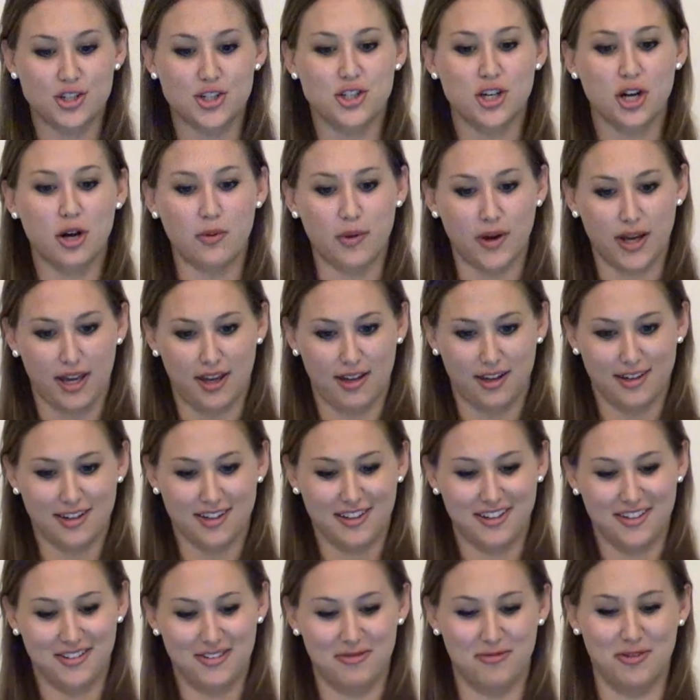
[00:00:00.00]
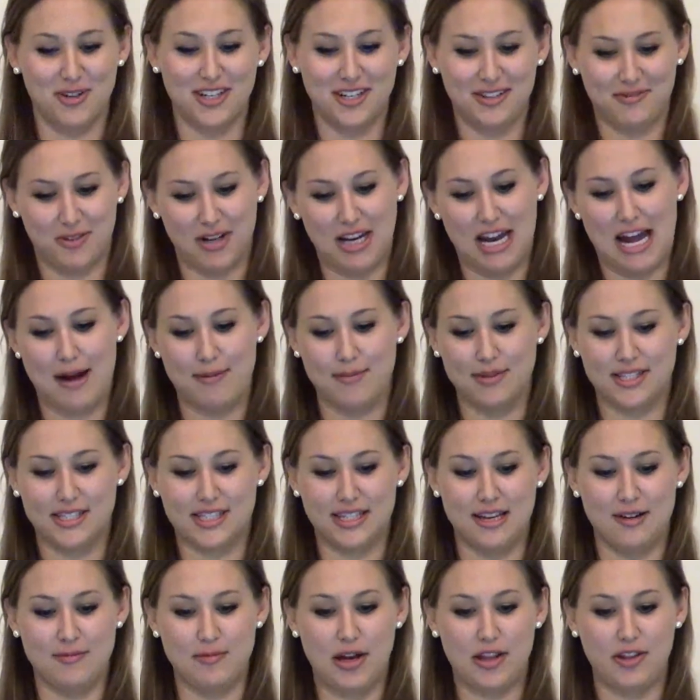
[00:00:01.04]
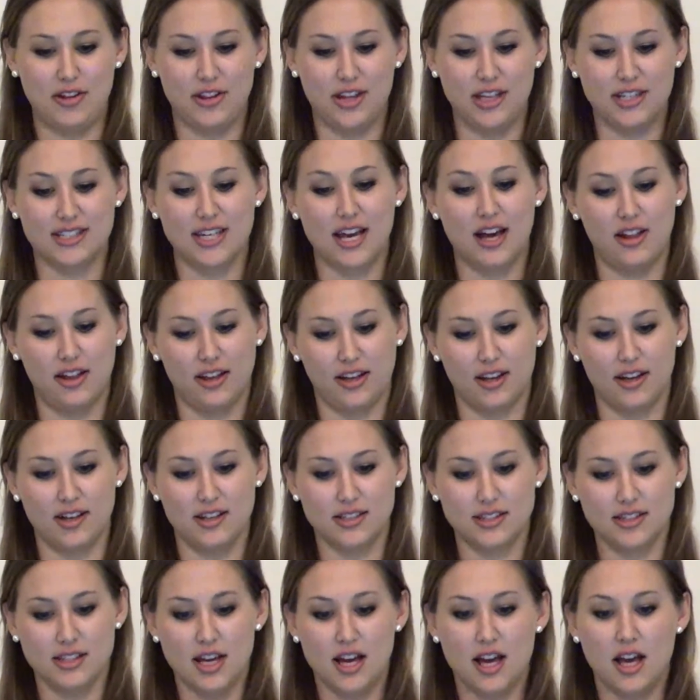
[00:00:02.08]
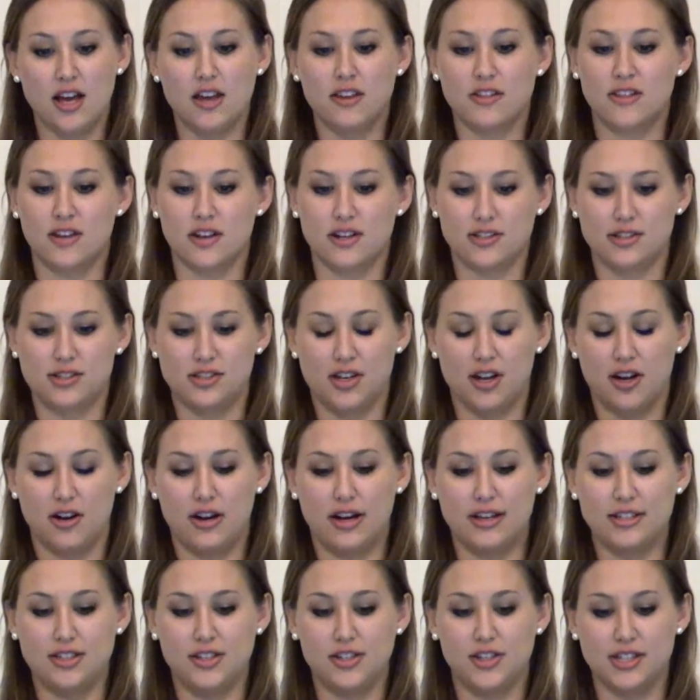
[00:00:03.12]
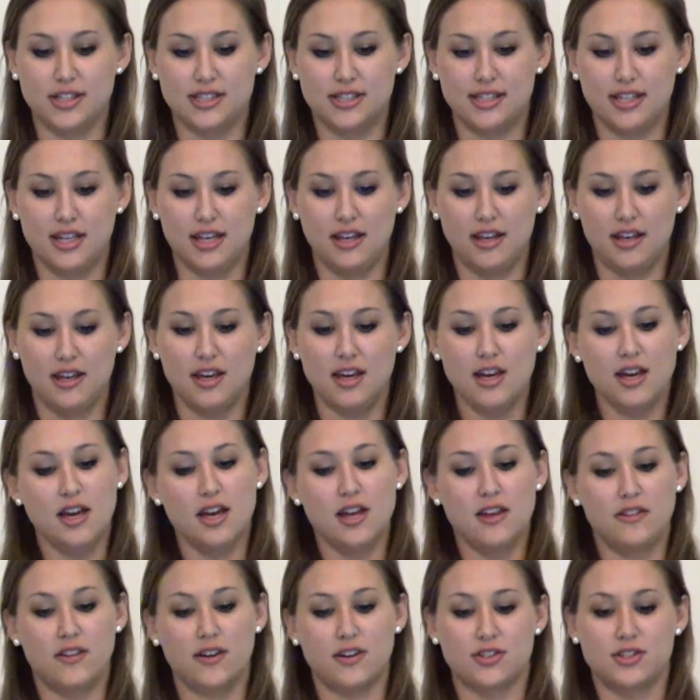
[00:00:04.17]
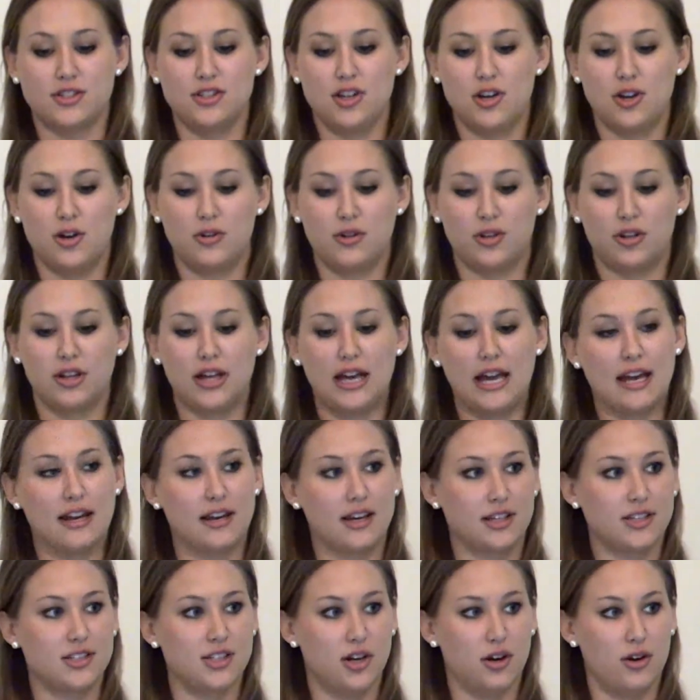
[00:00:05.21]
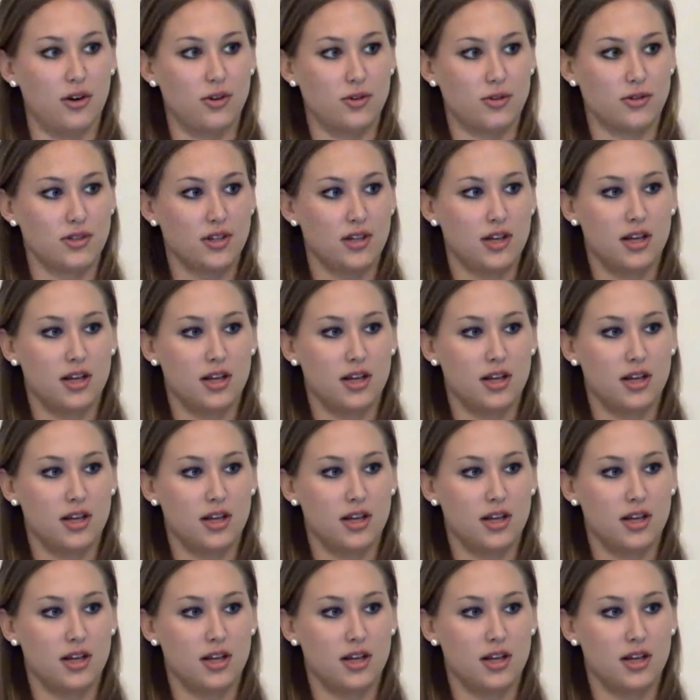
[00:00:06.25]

showing what happens to them rather than telling us. There's no, as you can see, there's no little anecdote